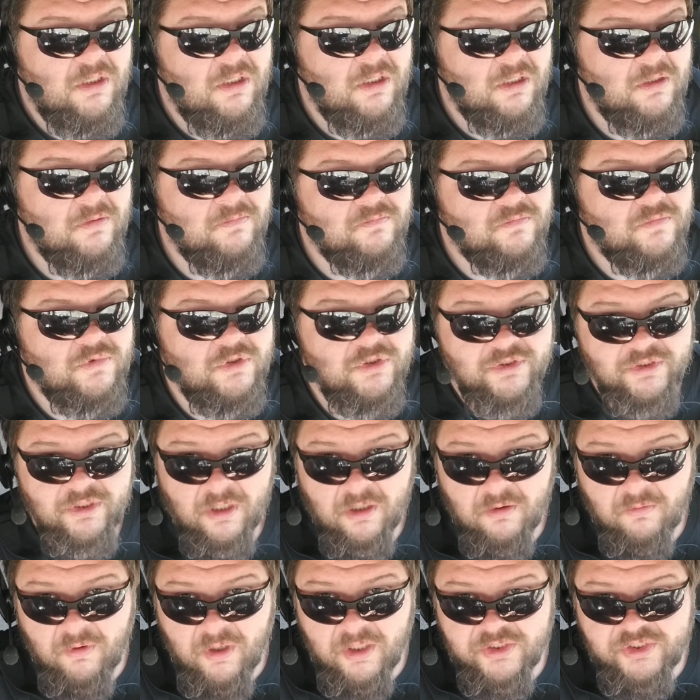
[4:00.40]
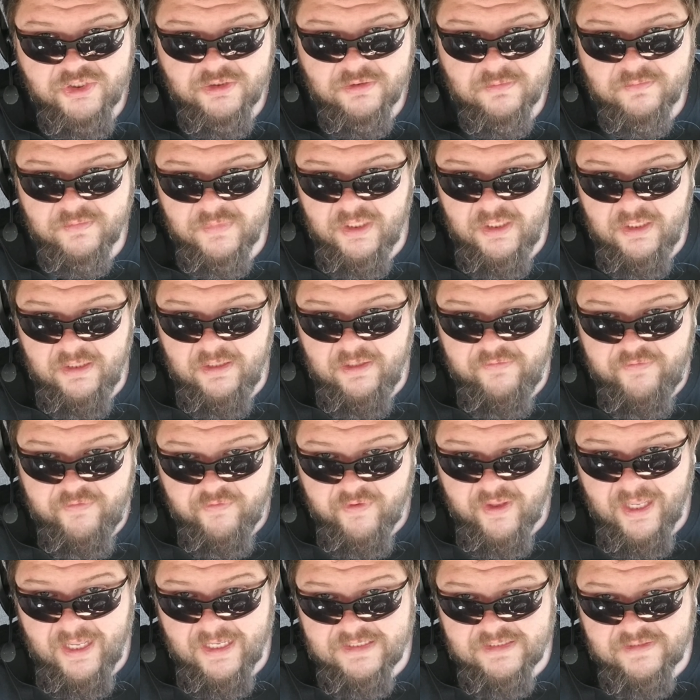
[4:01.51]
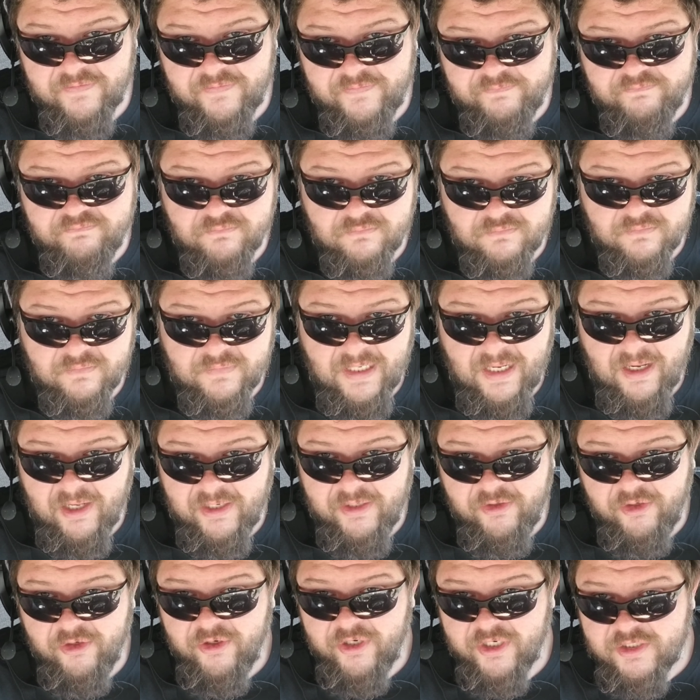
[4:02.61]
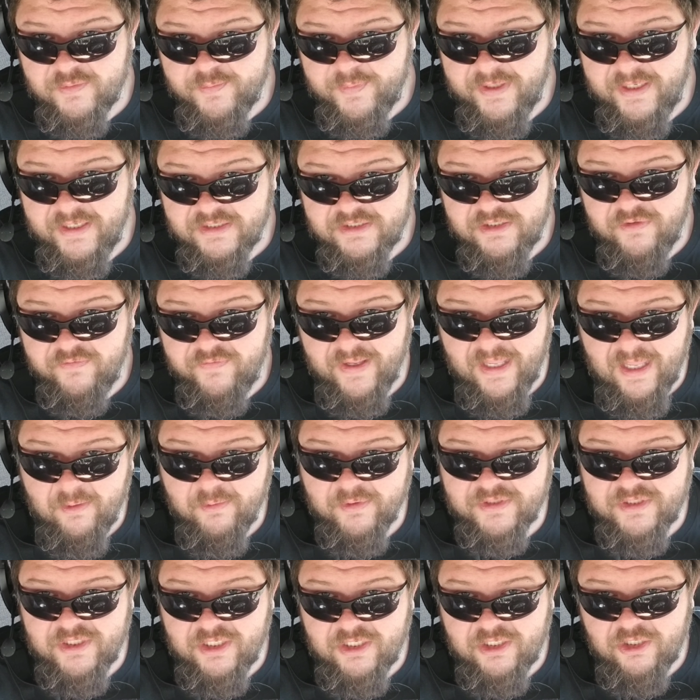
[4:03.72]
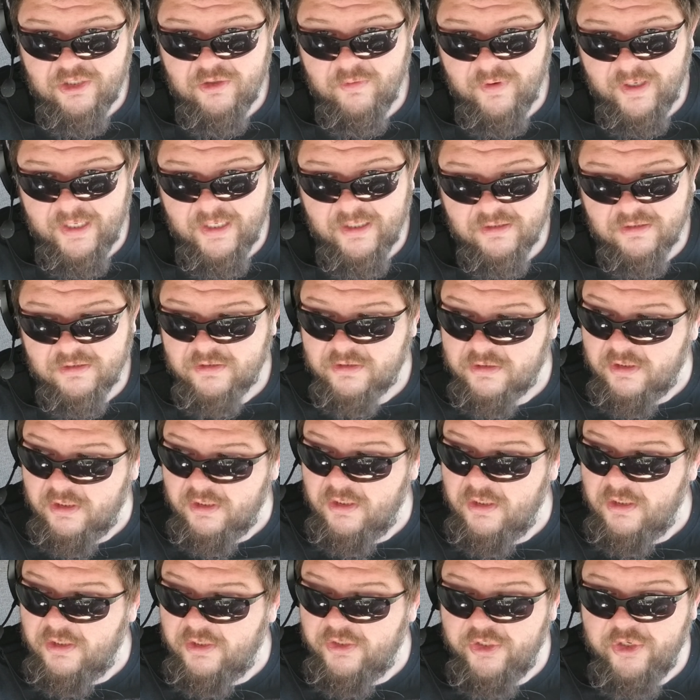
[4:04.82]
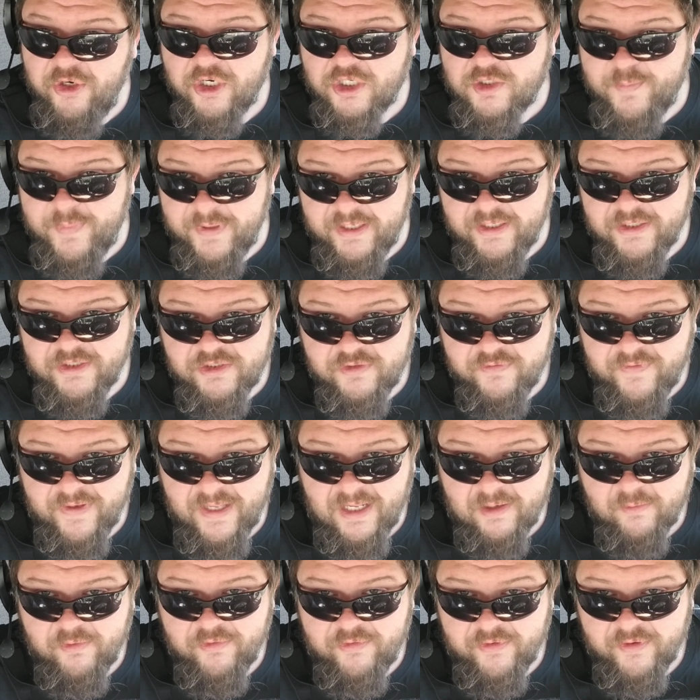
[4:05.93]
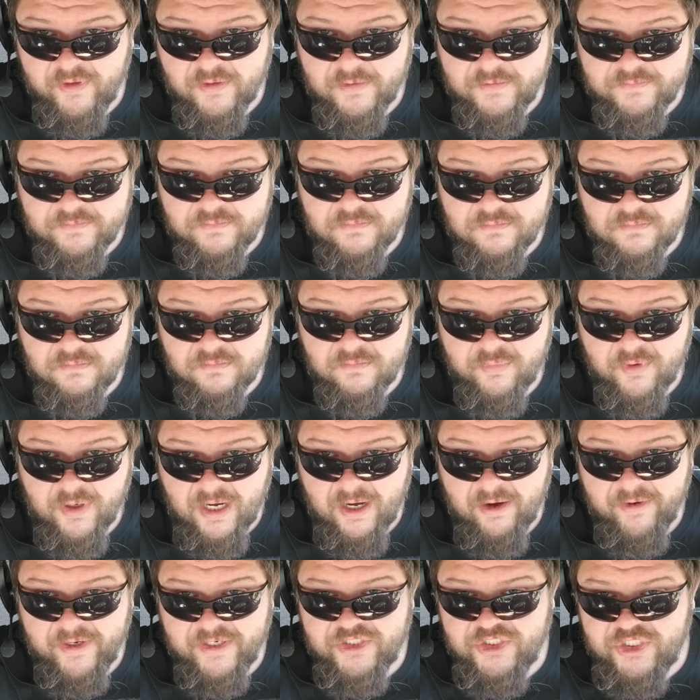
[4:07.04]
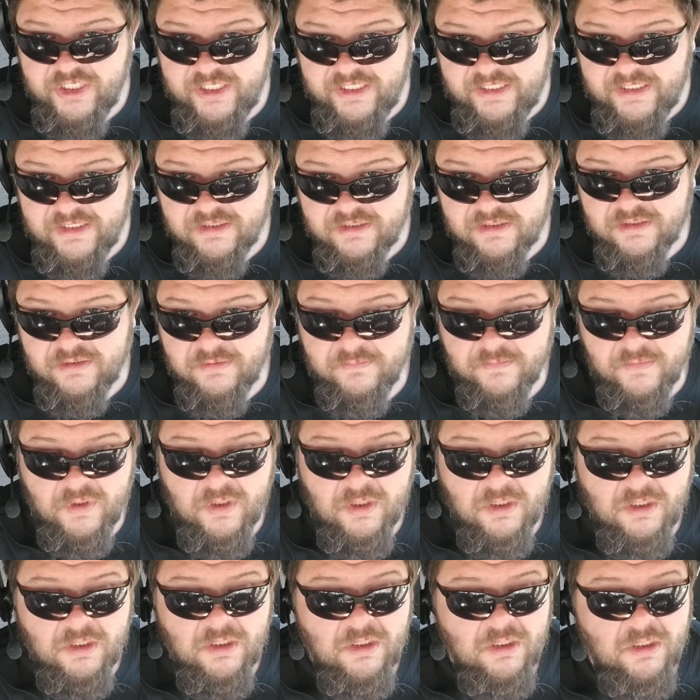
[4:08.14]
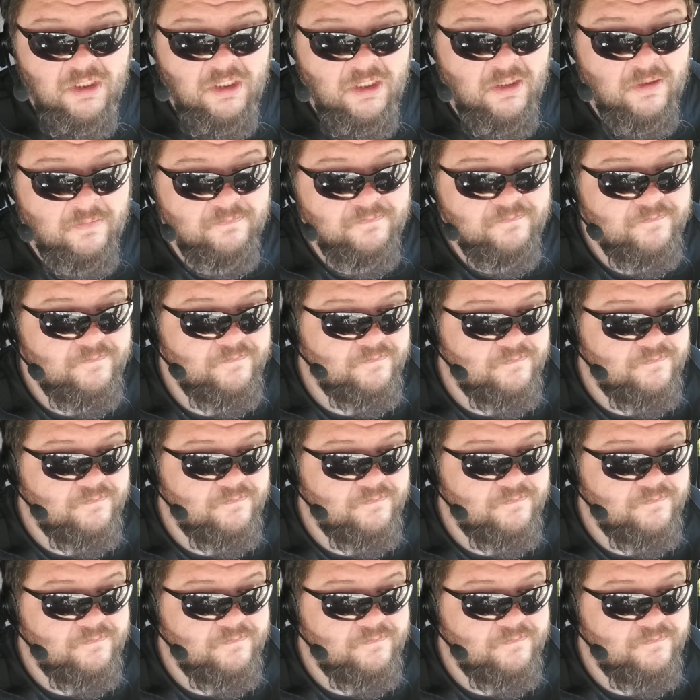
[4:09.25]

um, or start watching them if you guys have had your experience you've had with TQL or your experience you've had with the uh, Briary cheese um,